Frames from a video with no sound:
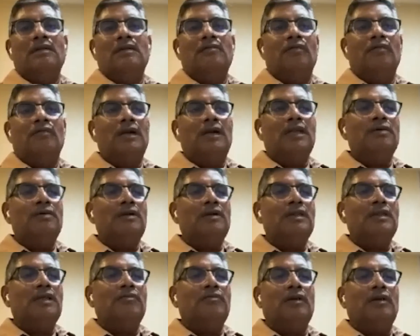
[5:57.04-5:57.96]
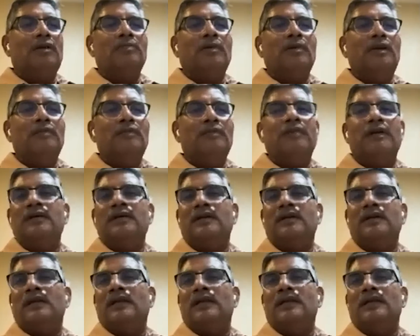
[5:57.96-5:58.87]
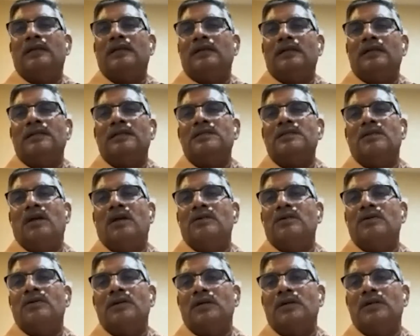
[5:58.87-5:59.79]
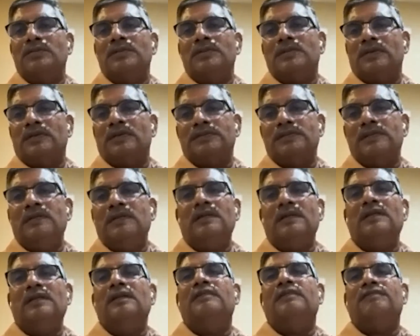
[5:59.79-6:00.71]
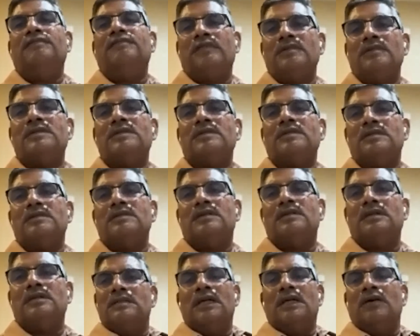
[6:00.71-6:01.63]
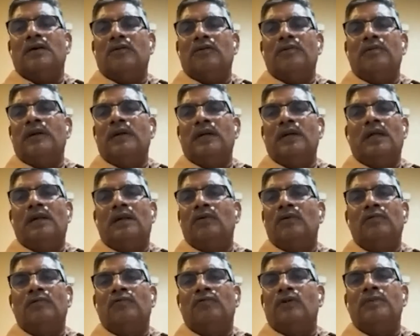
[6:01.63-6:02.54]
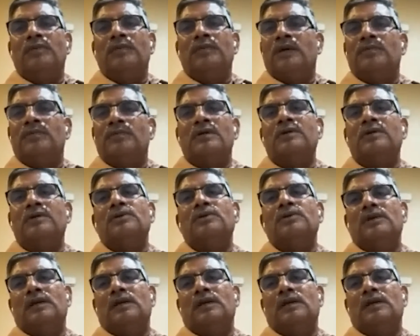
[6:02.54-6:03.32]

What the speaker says: whatever the 1.5 trillion is not going to be sufficient in infrastructure. The government alone won't be able to do